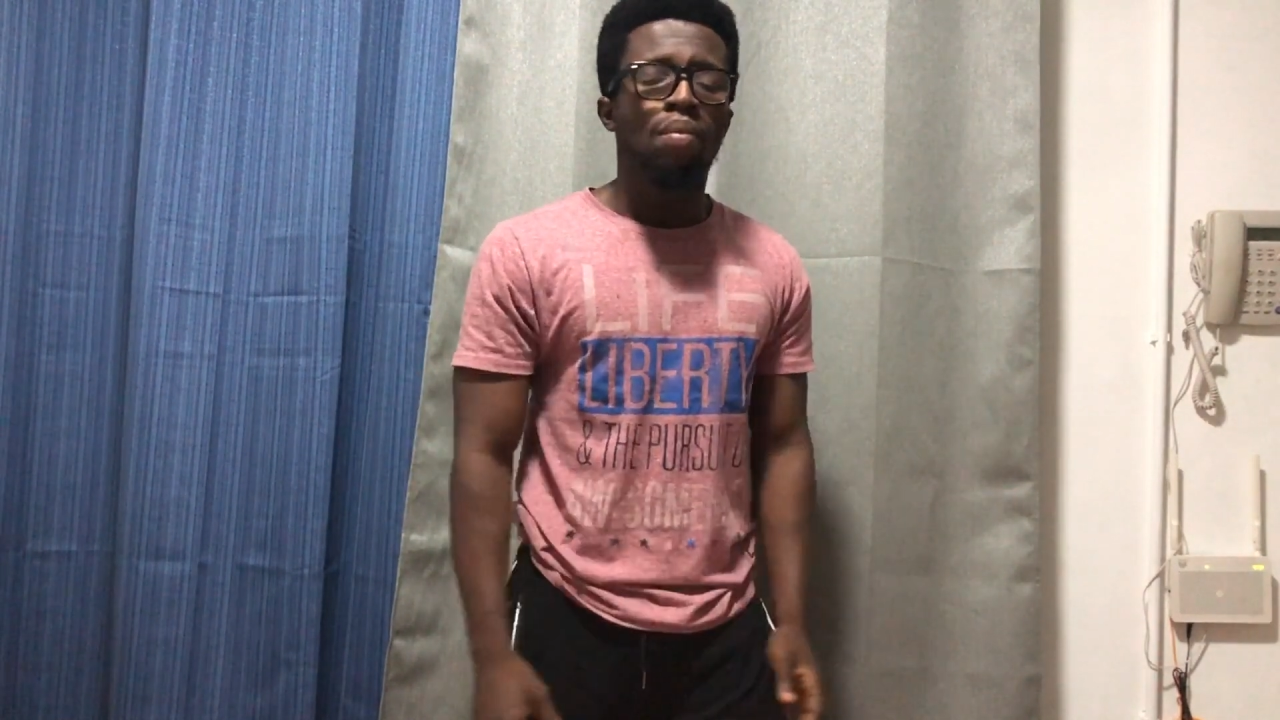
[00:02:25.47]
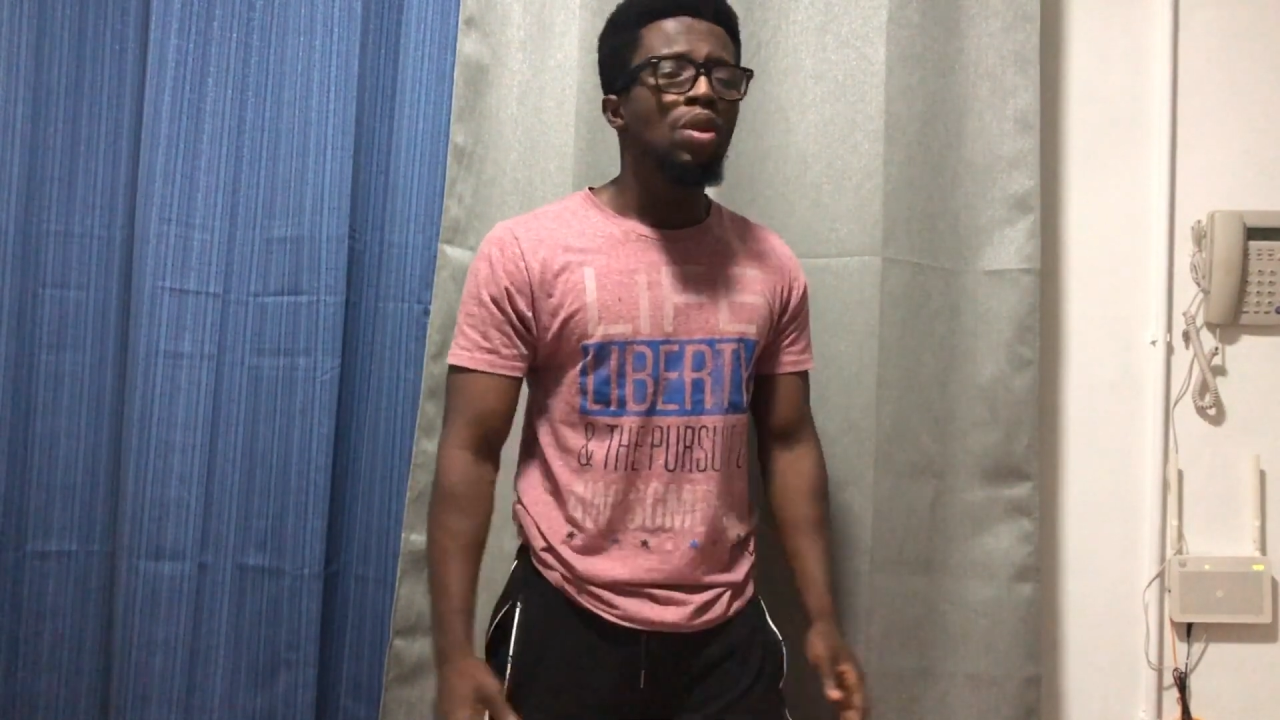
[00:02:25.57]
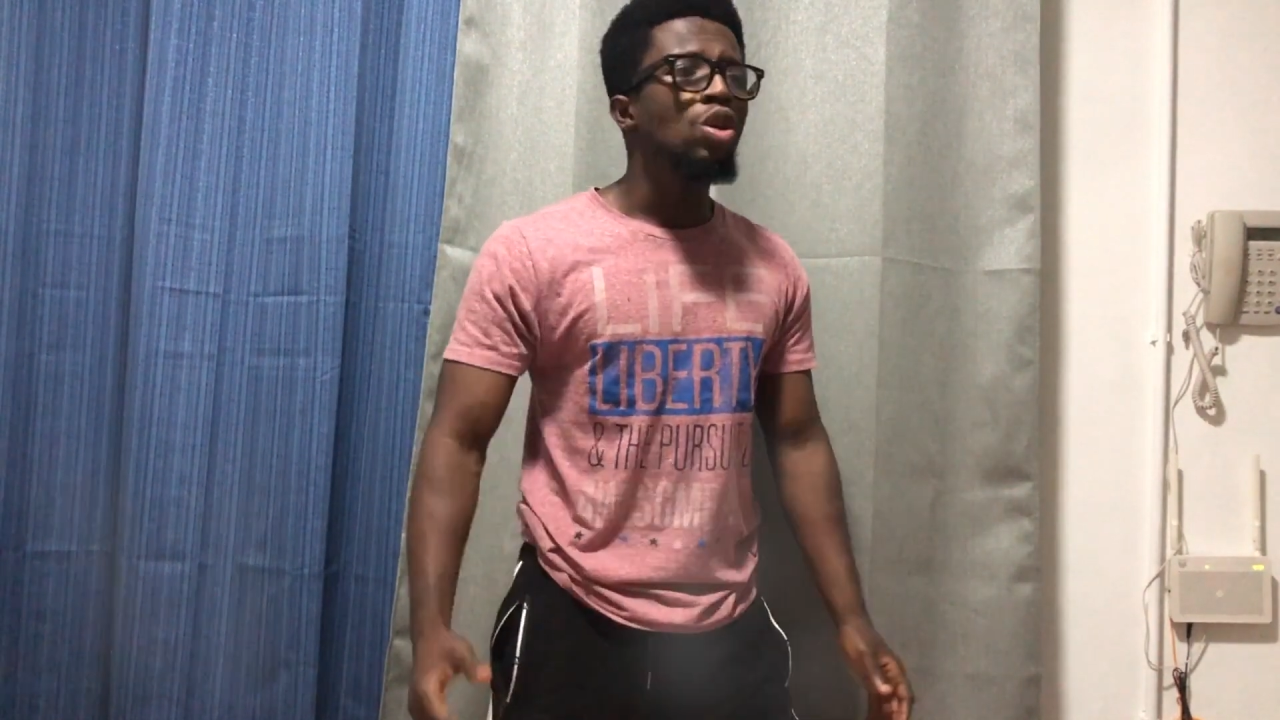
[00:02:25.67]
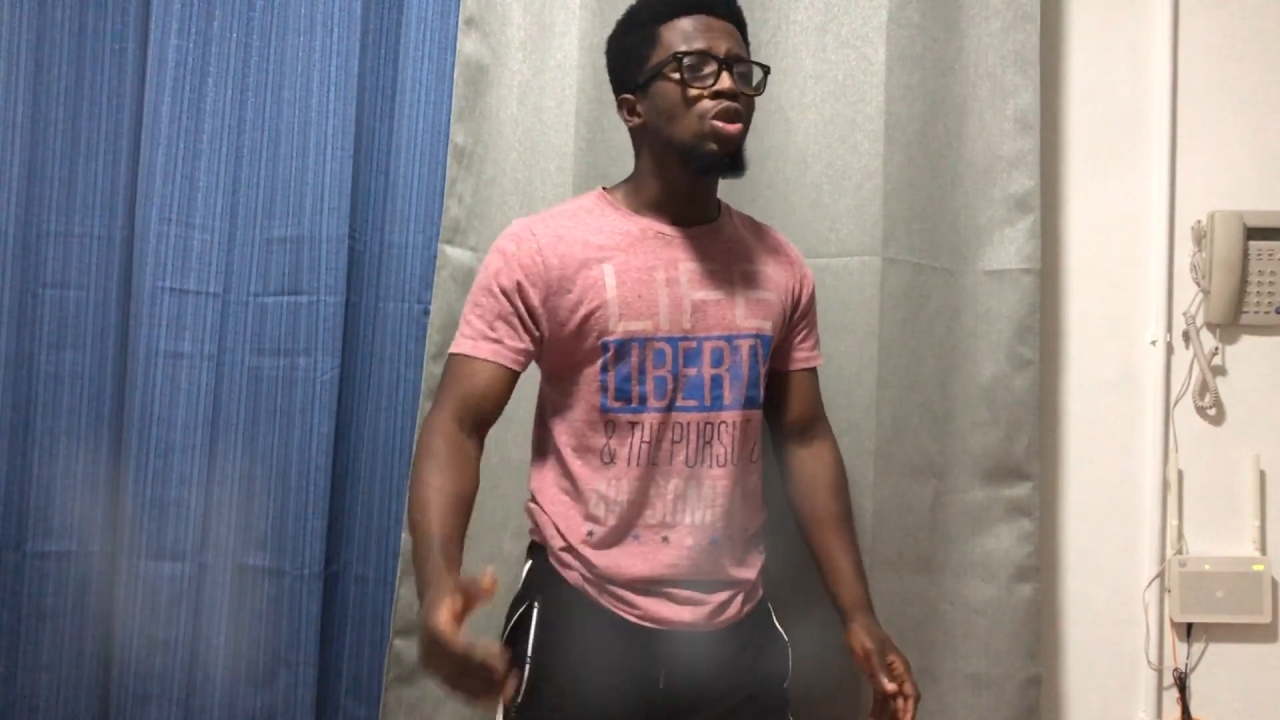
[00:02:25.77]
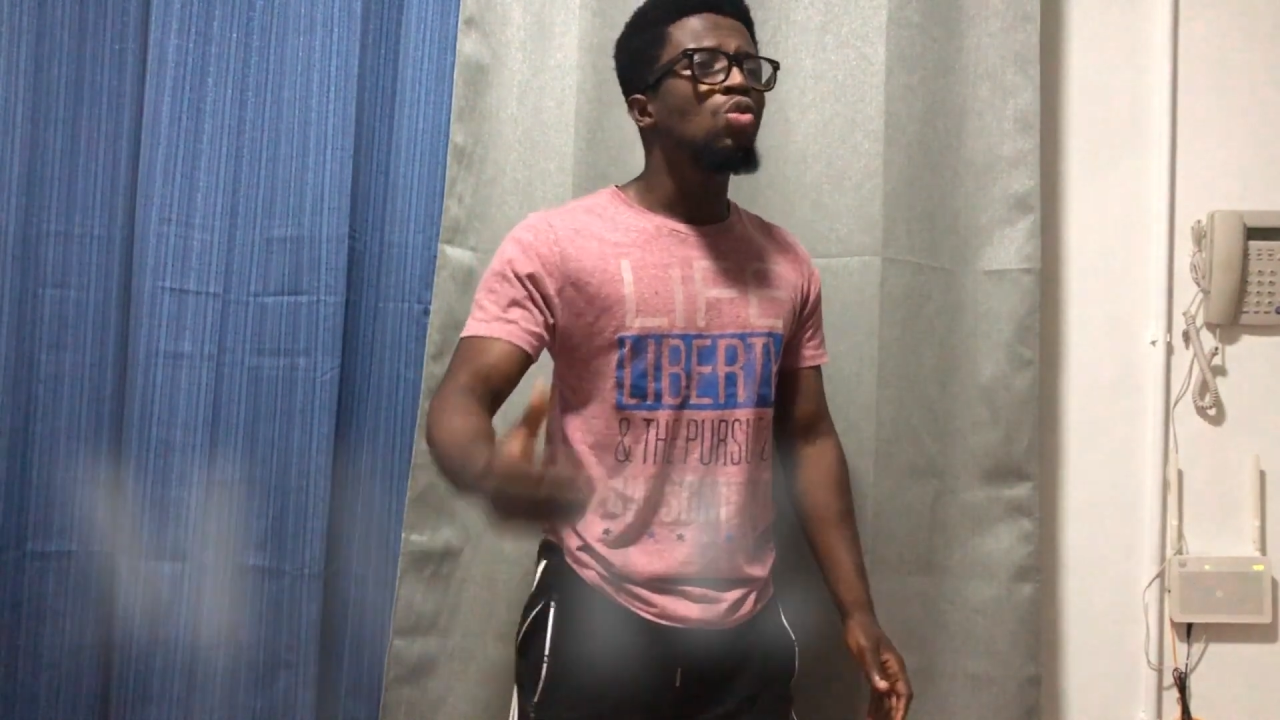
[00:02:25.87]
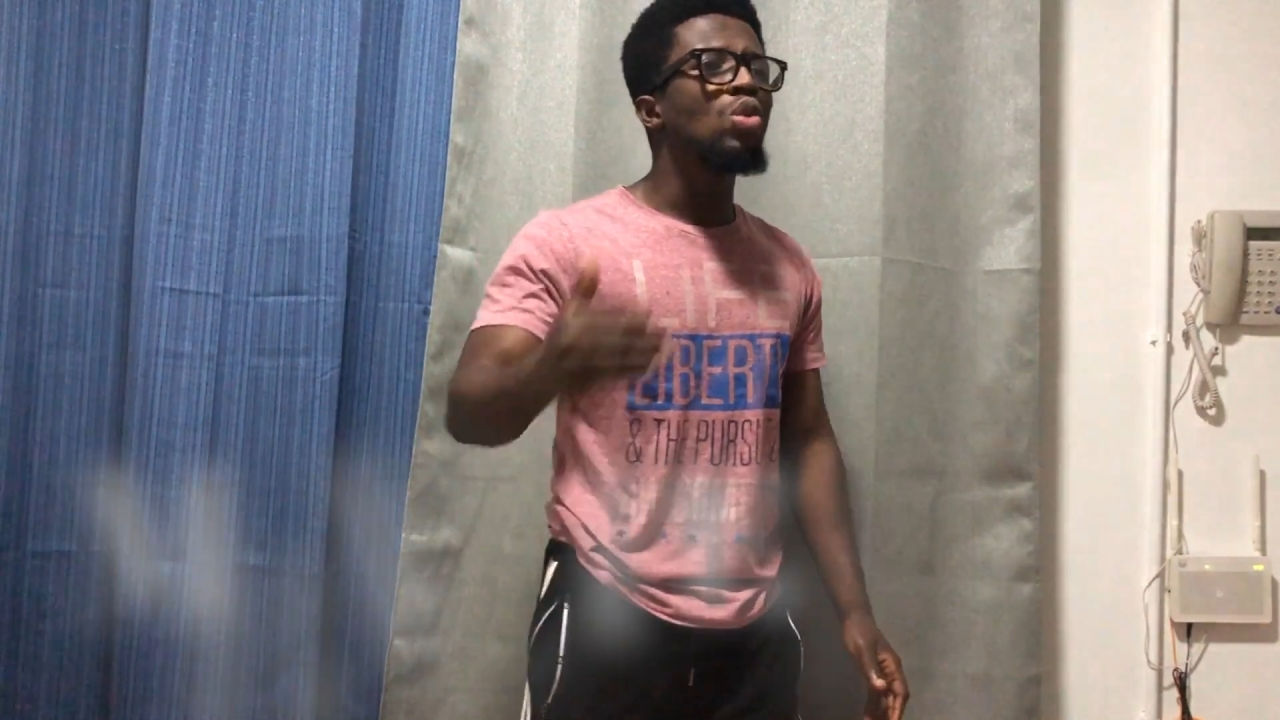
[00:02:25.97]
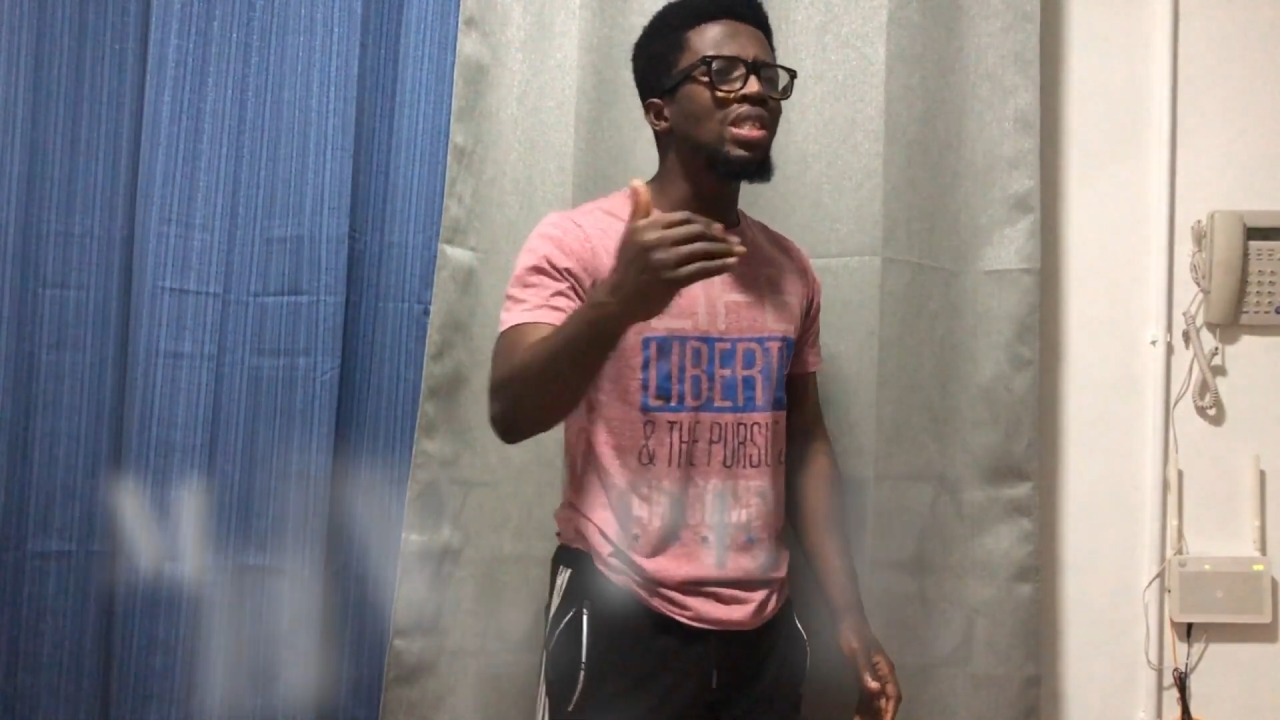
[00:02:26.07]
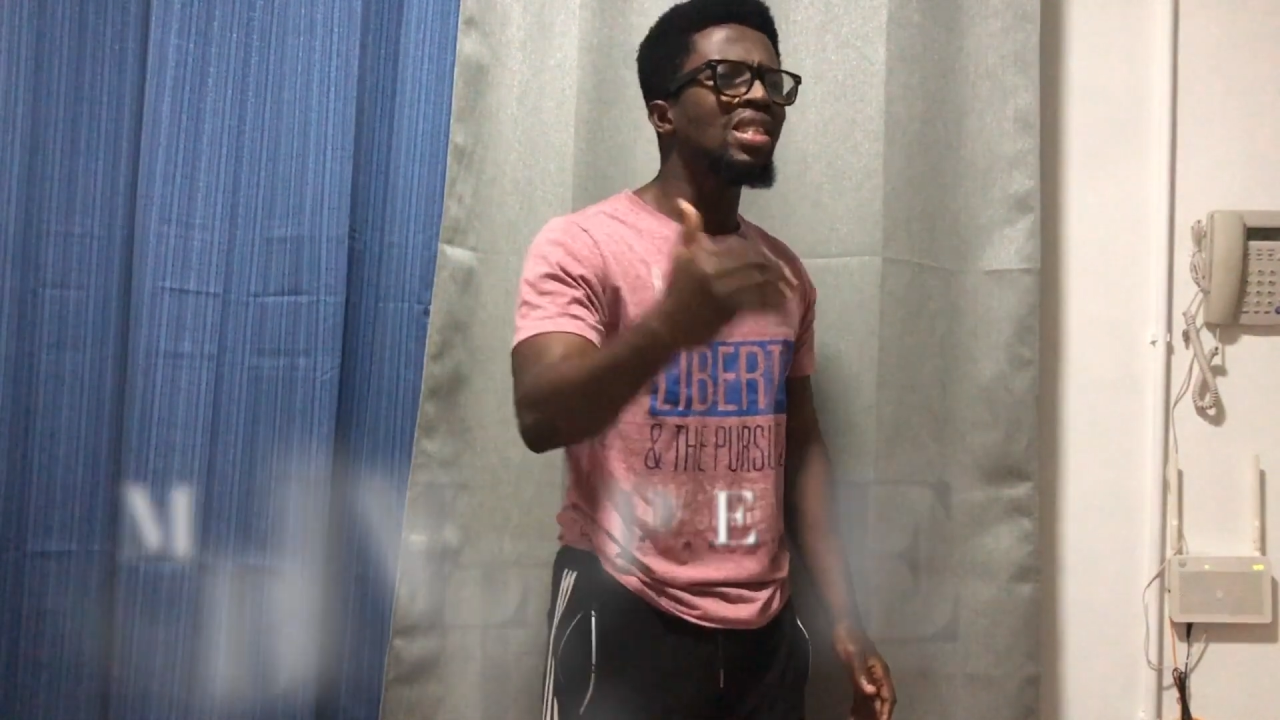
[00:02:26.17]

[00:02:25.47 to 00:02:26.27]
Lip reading: because we